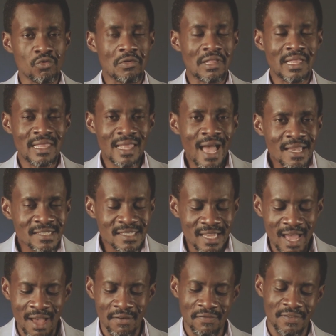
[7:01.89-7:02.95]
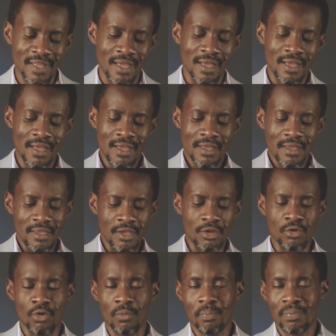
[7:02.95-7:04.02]
to lust after, you
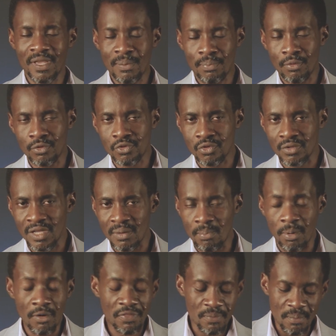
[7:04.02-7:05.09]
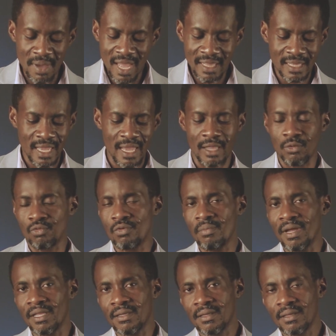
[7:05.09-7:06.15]
know, people today, both men and women.